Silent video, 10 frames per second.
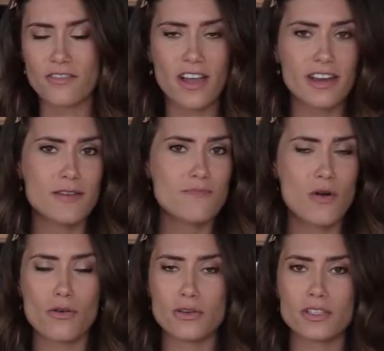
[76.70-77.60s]
can find in
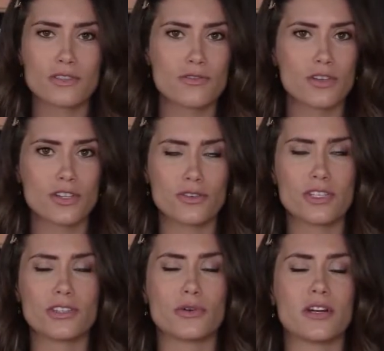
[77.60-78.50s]
most grocery
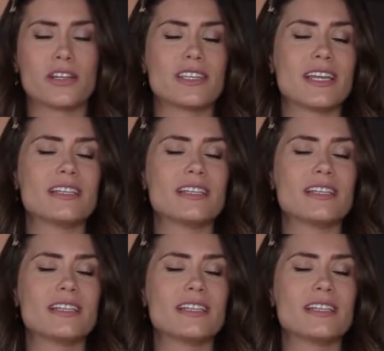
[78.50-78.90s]
stores.